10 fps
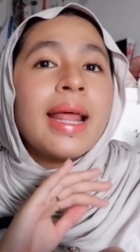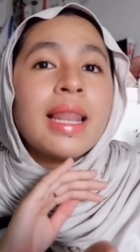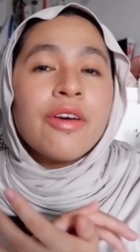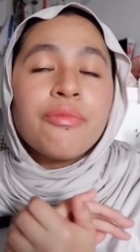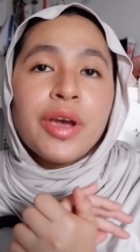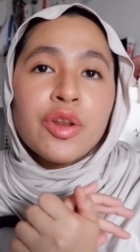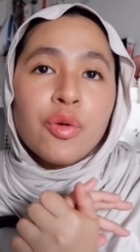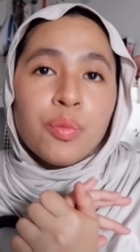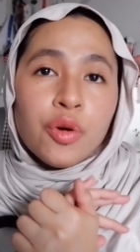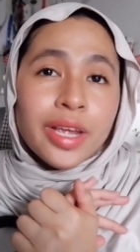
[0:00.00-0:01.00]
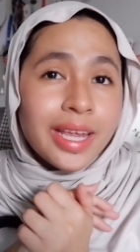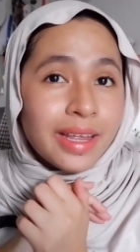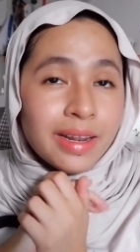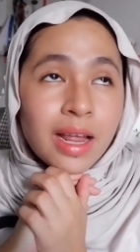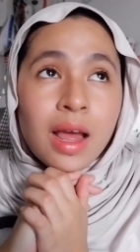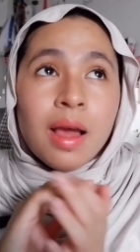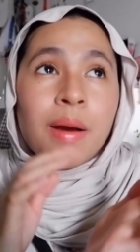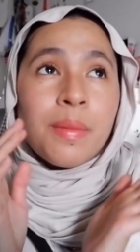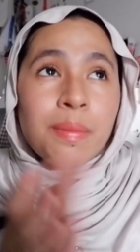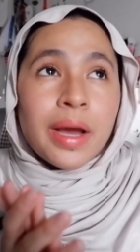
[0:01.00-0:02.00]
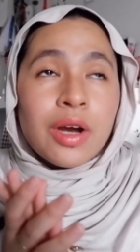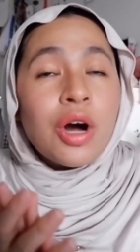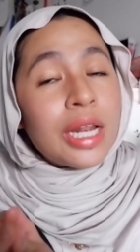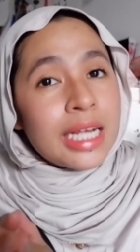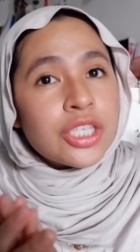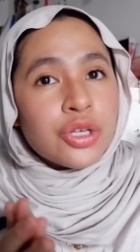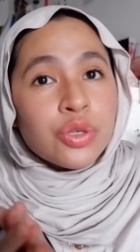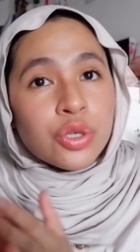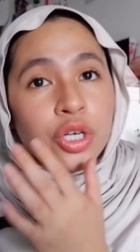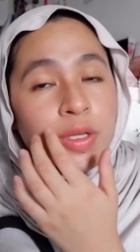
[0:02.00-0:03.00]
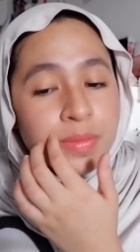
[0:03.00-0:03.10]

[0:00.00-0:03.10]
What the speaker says: left my notebook in my college room,